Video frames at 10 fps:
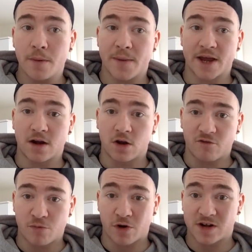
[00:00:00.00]
be making a lot
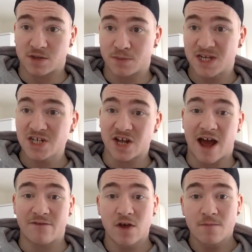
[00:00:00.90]
of progress and potentially
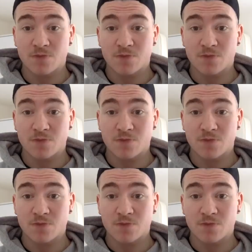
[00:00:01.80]
have